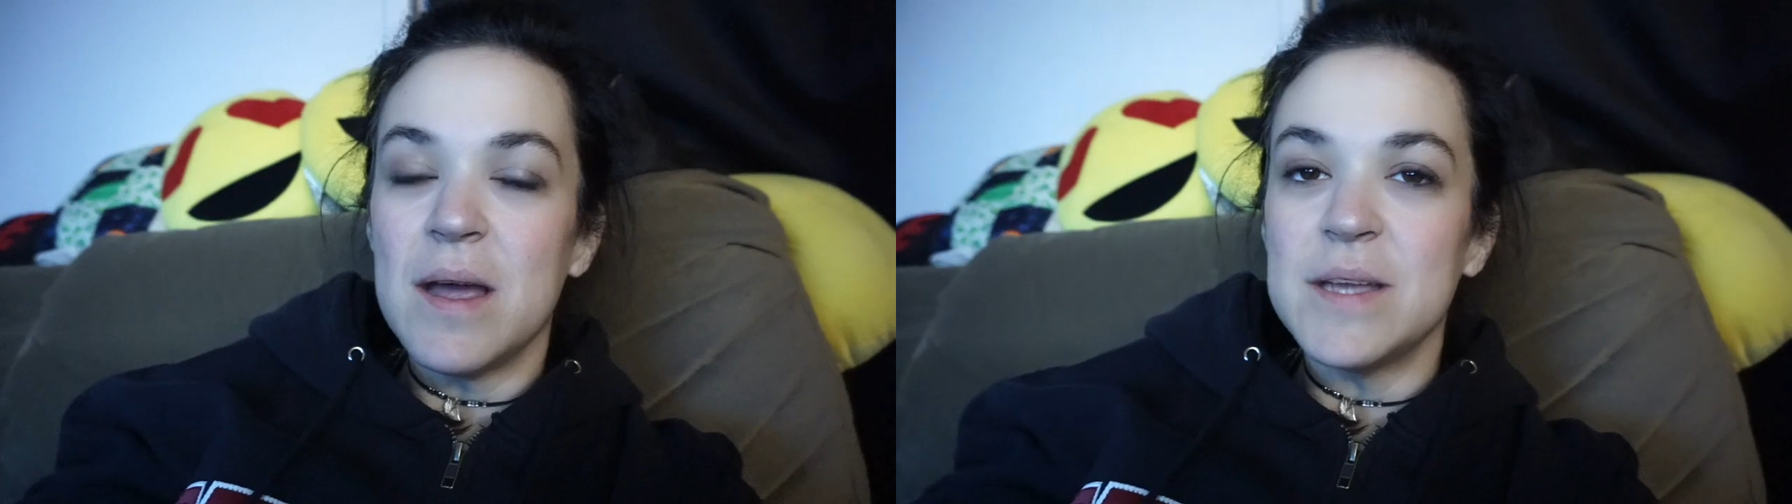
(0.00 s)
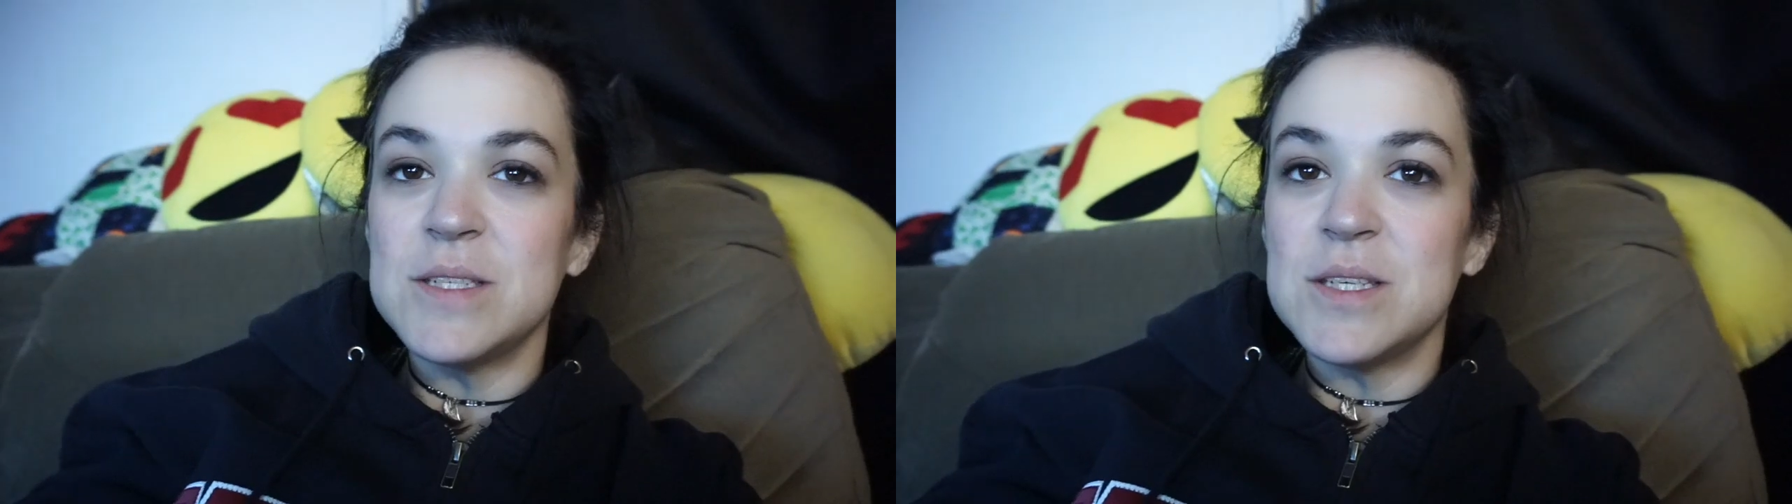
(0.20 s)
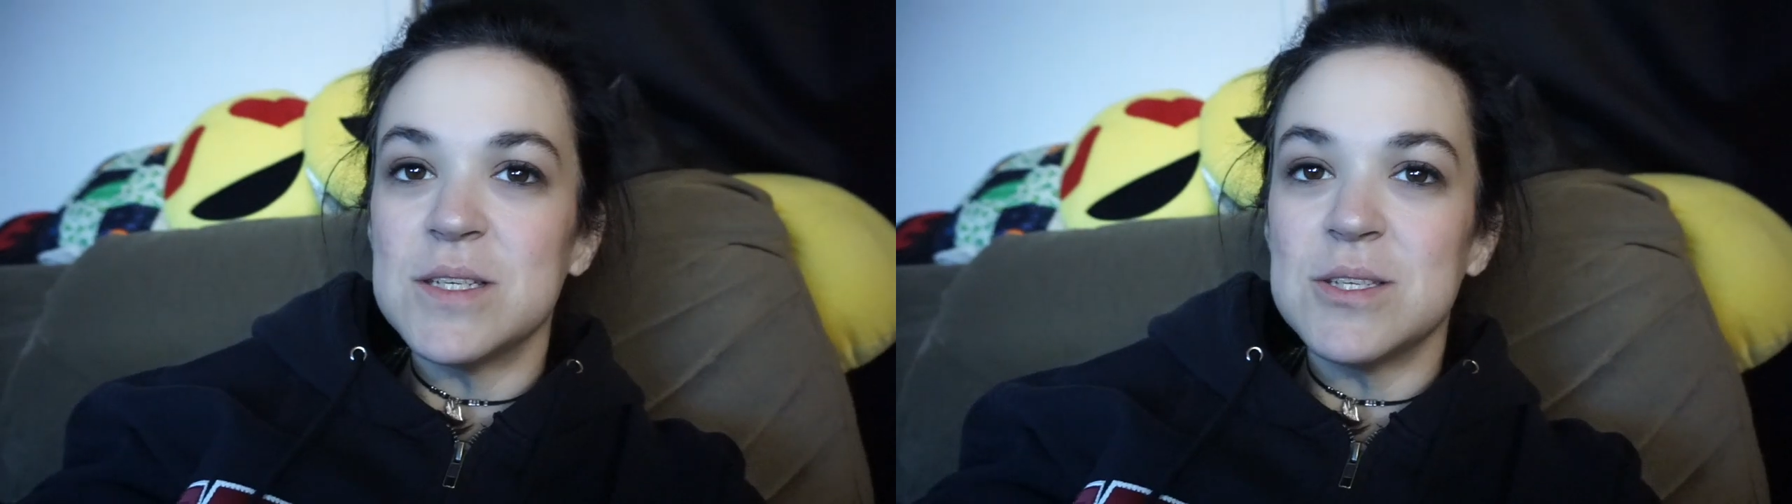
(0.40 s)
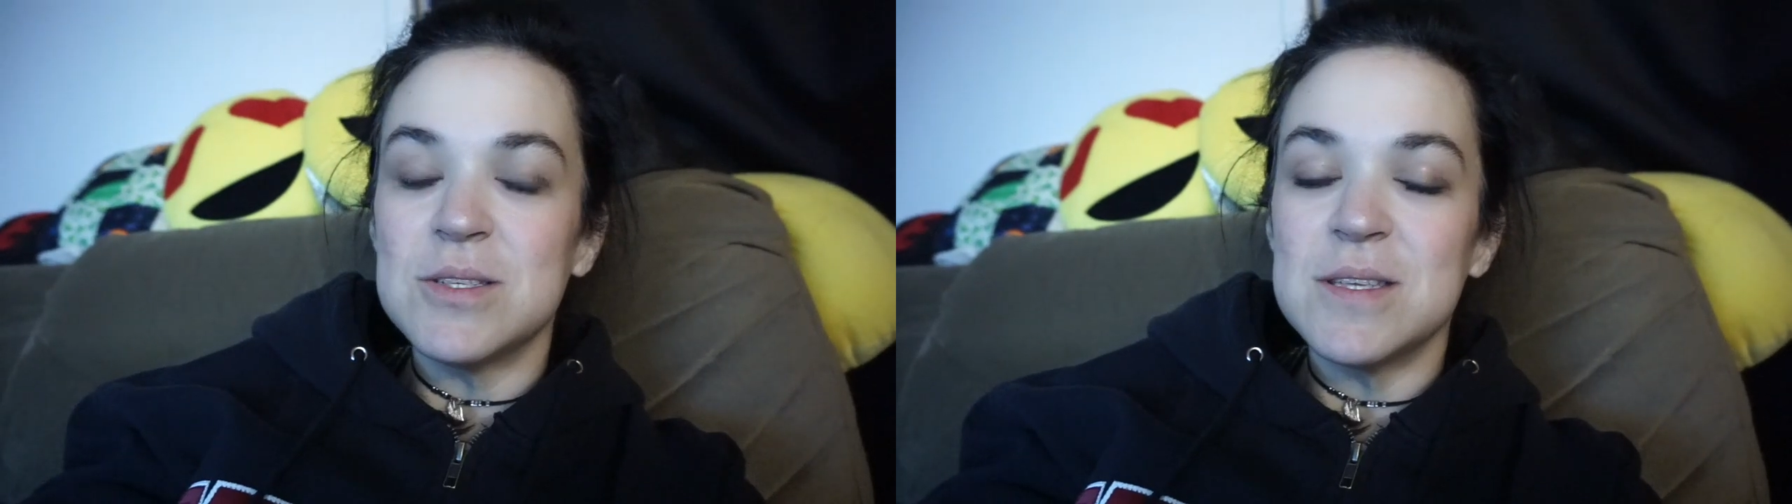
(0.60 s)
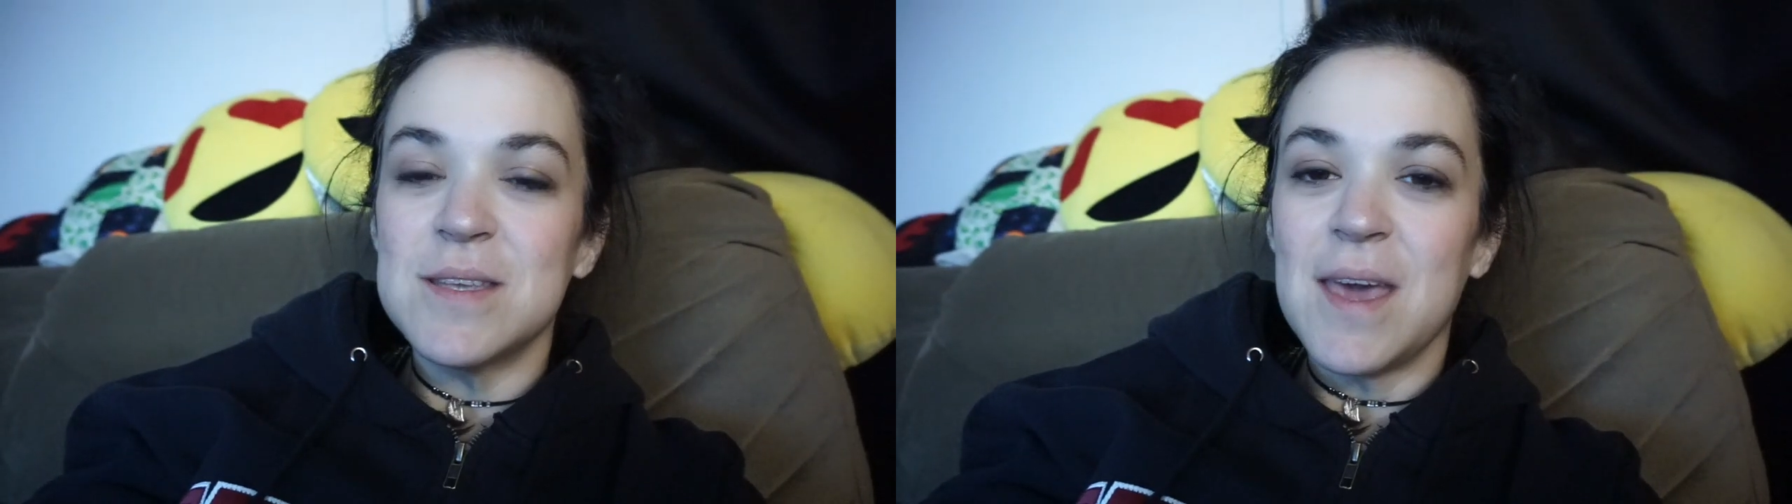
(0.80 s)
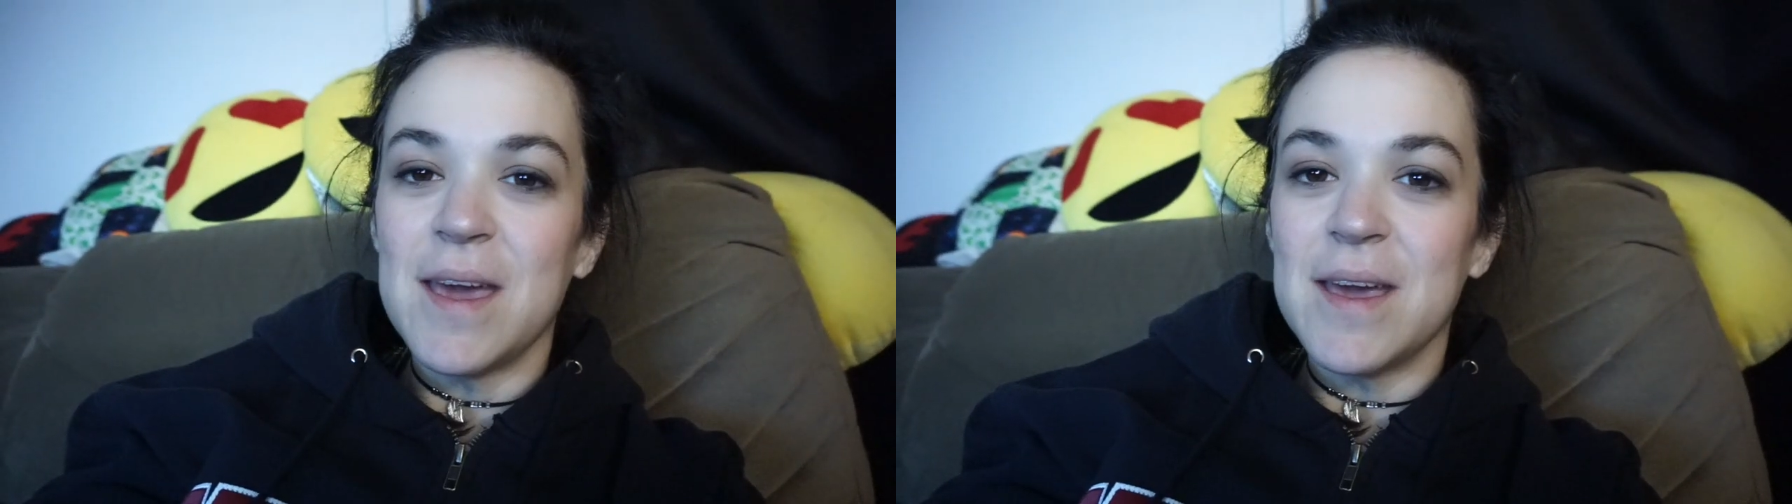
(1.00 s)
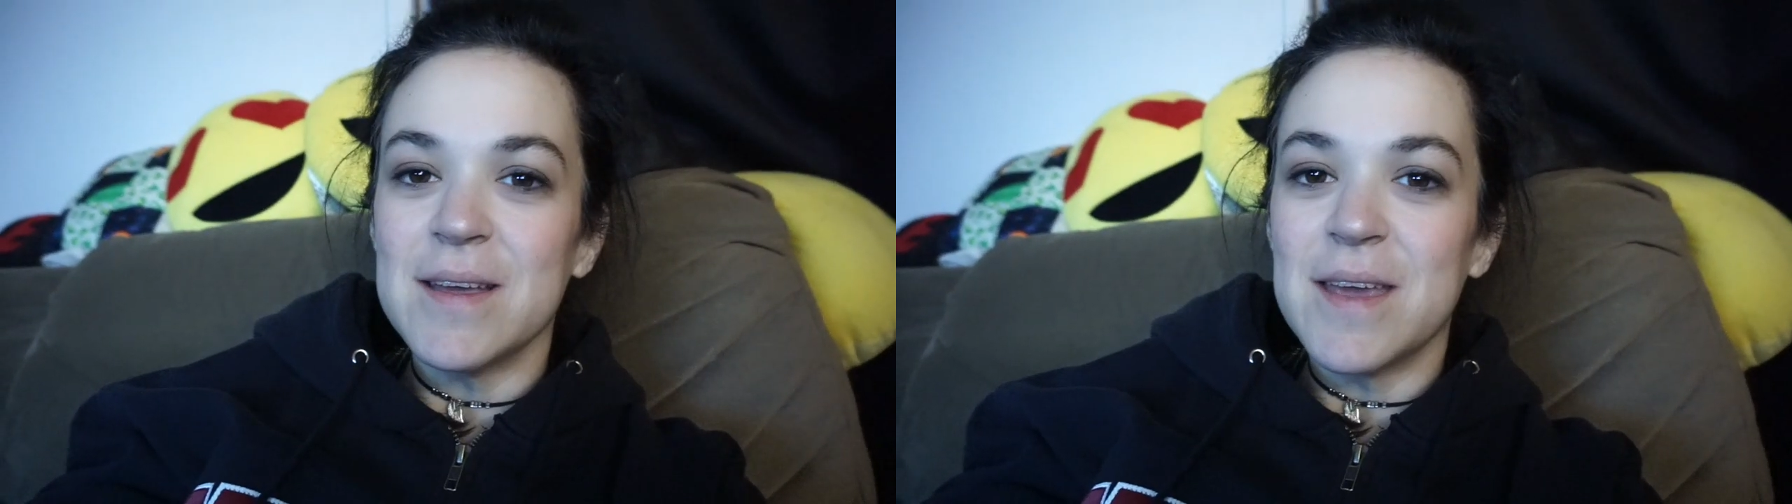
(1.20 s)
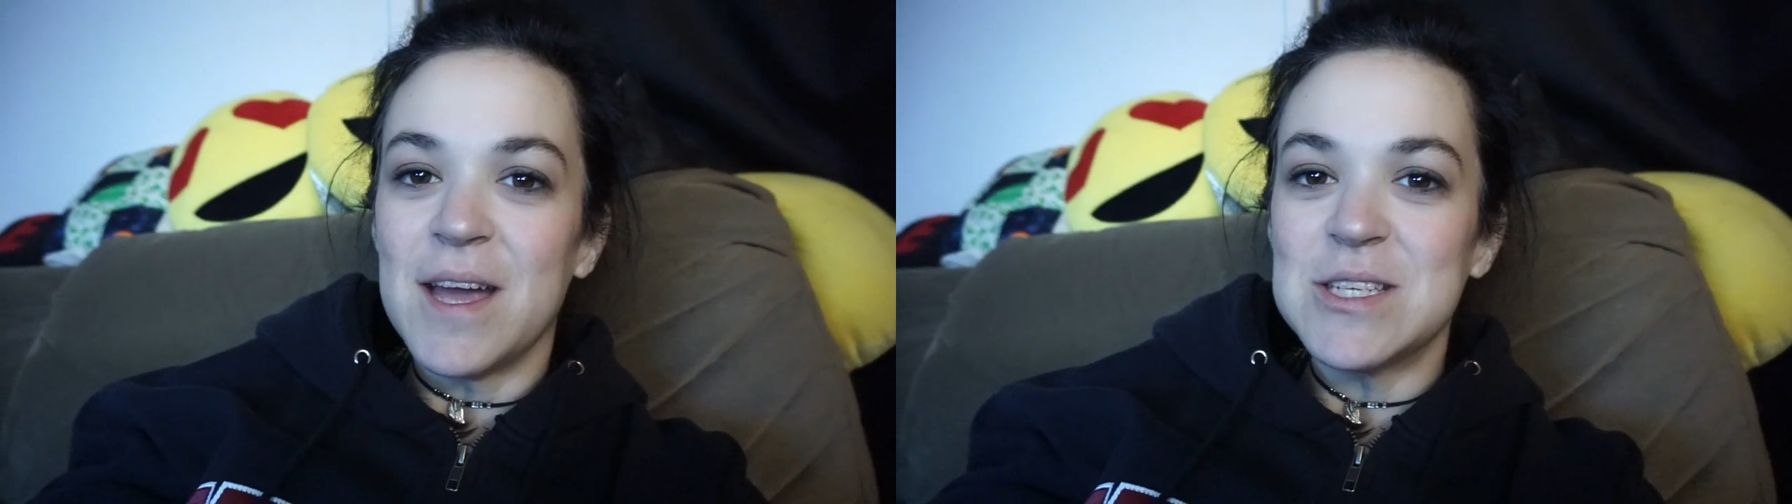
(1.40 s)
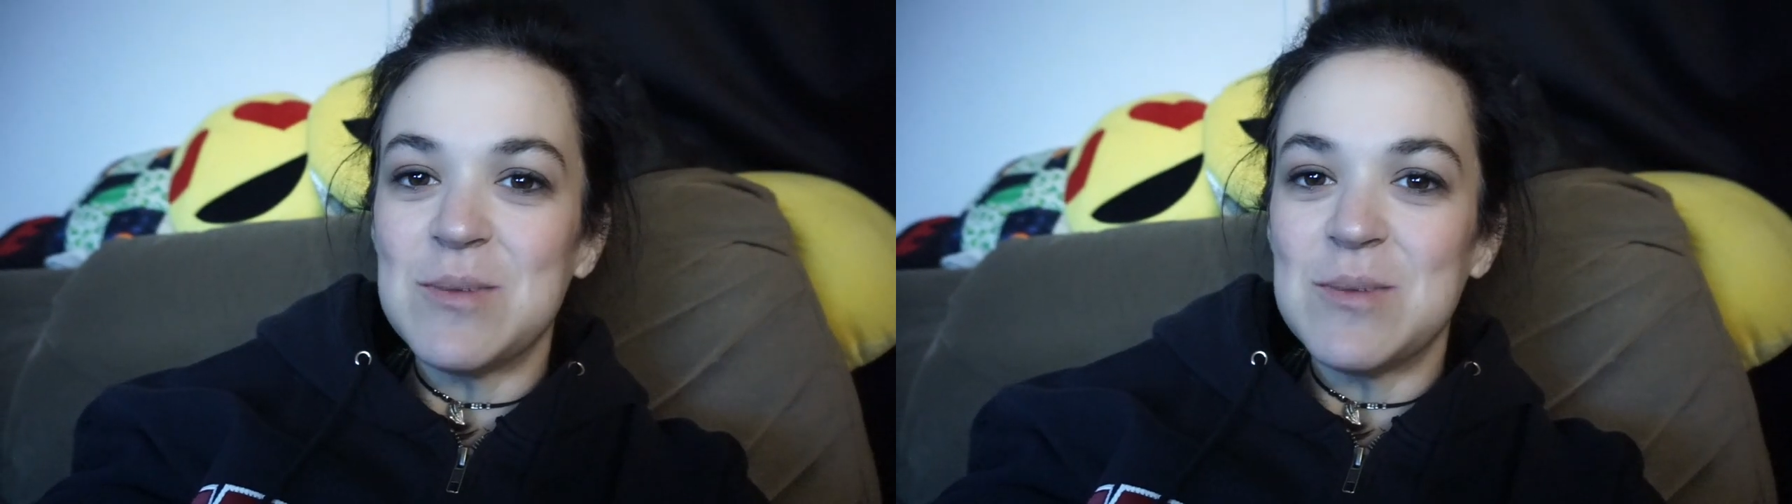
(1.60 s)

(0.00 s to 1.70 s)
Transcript: I just can't catch